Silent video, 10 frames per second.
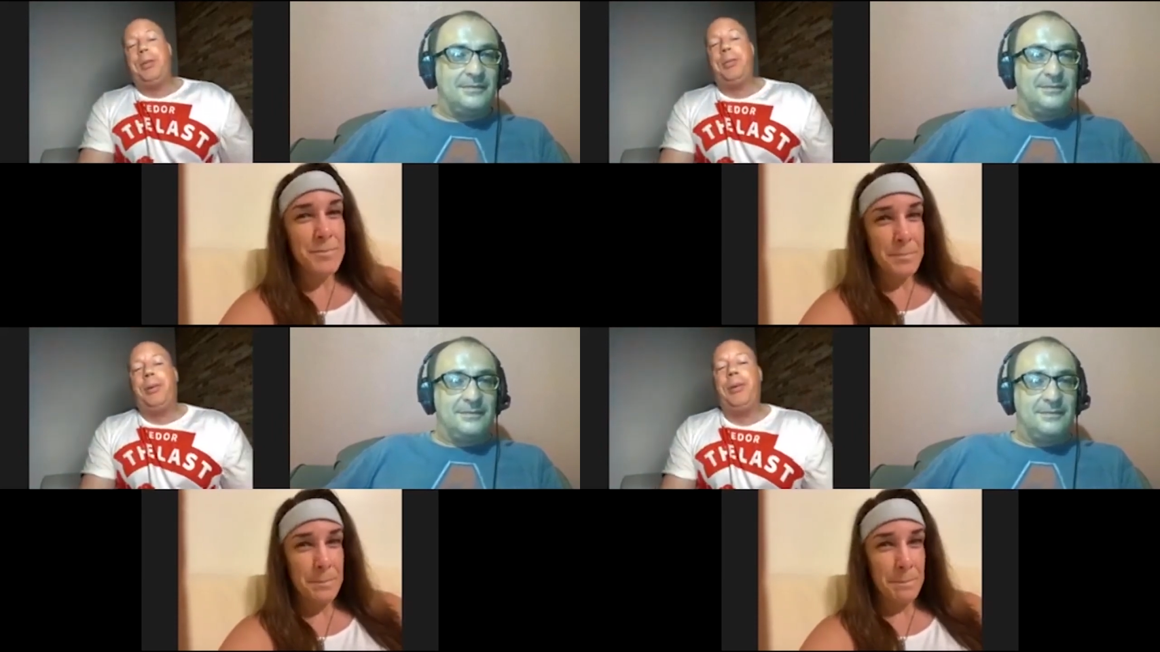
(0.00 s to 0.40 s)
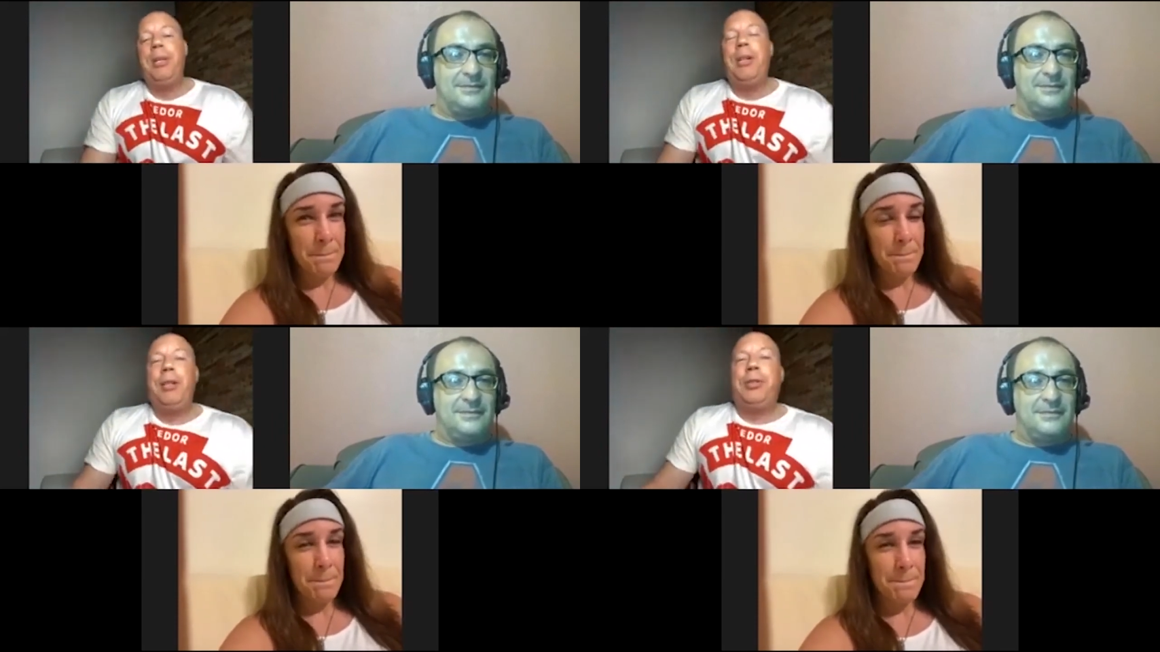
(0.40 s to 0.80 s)
Speaker 1: people
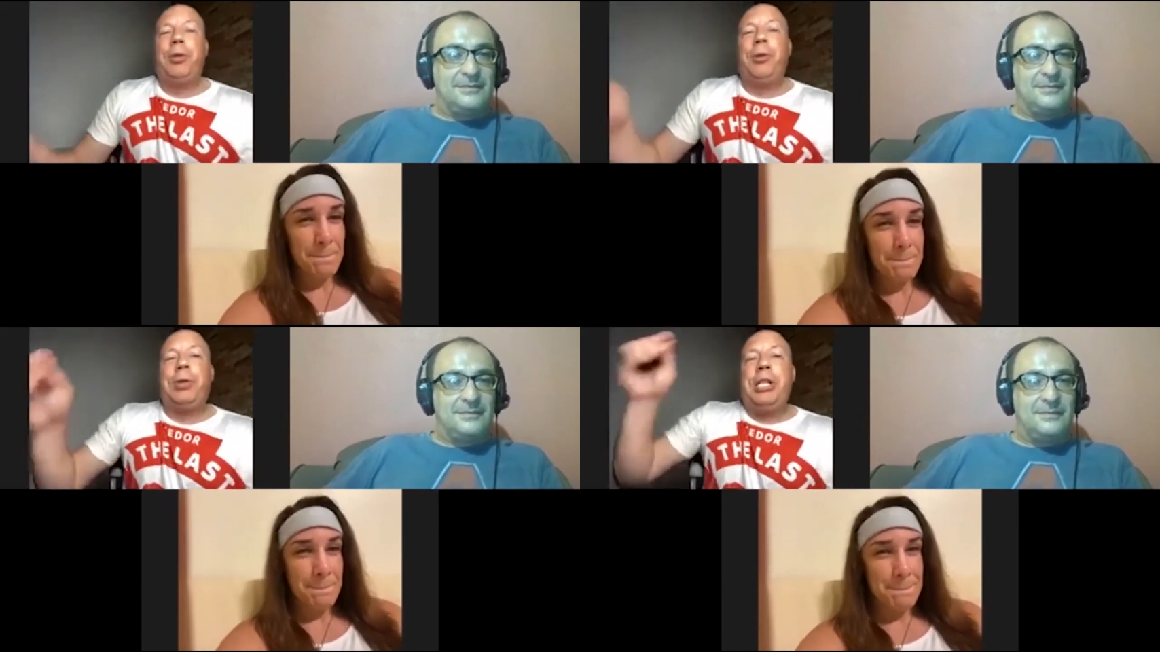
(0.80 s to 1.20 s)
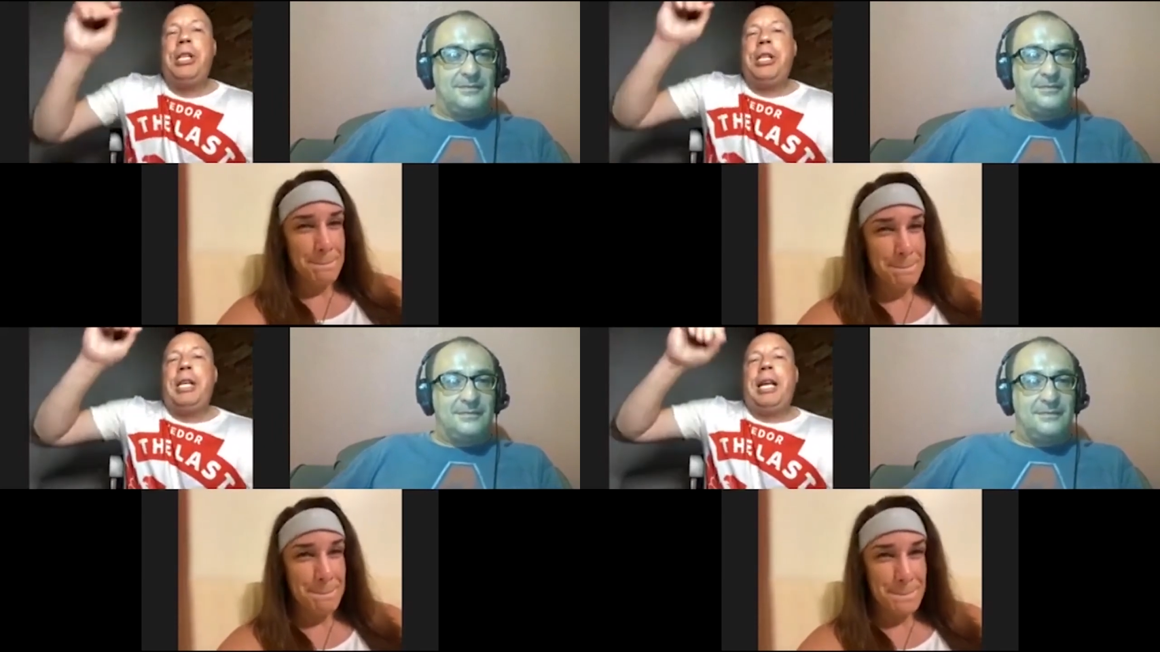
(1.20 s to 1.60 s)
so
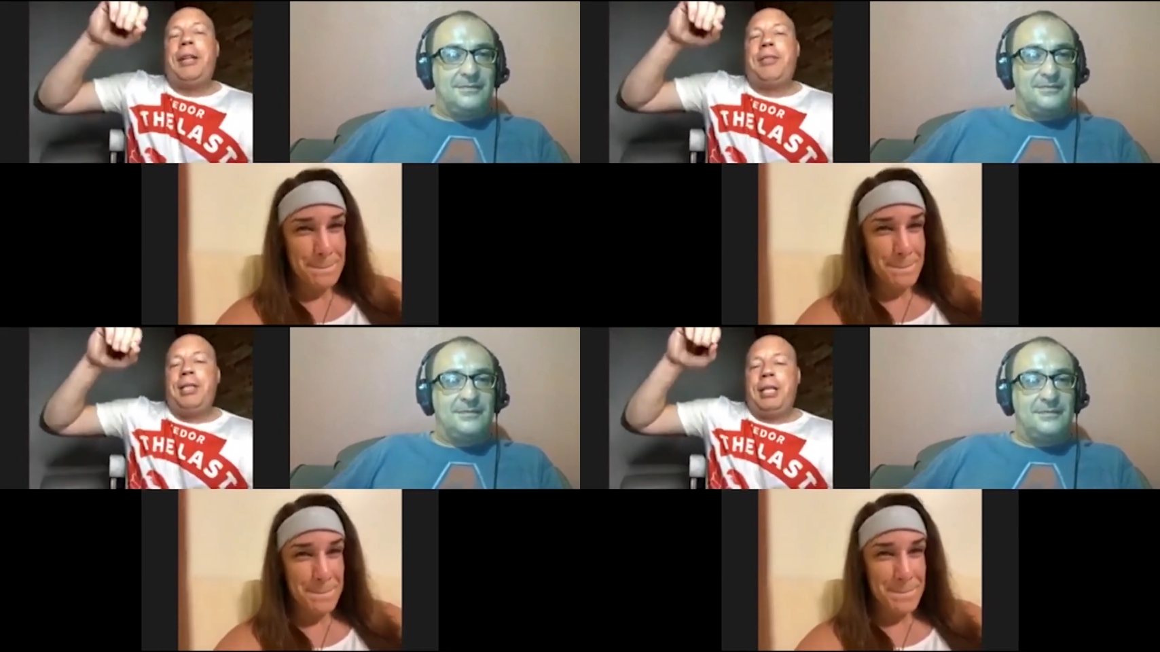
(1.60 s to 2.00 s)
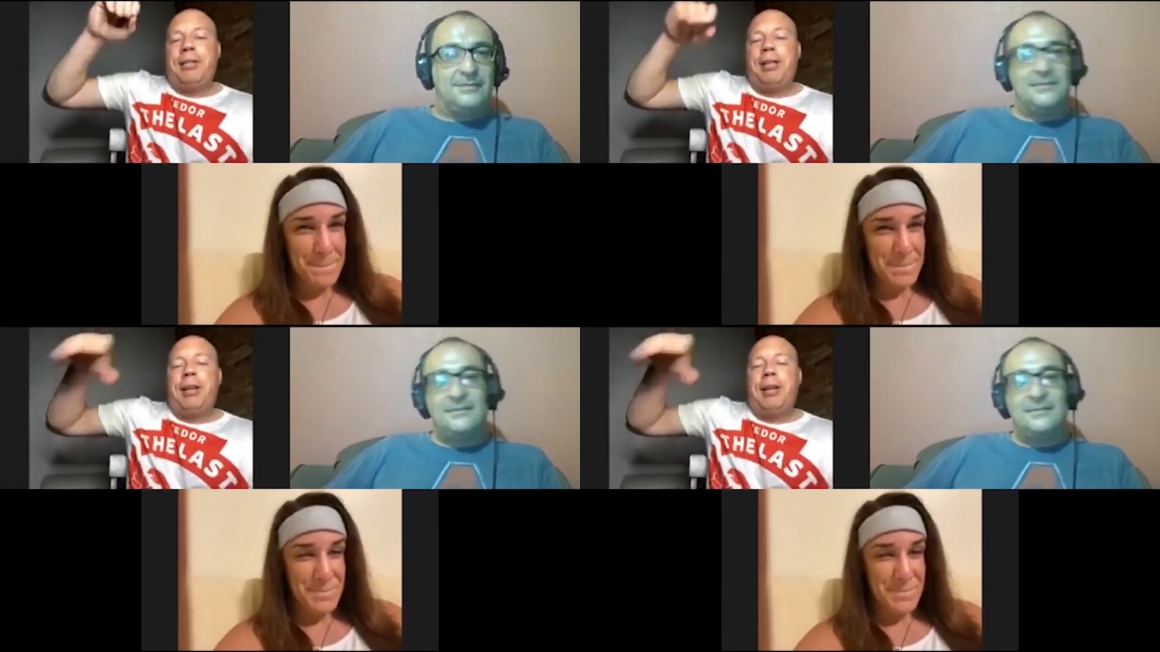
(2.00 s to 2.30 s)
you get you get to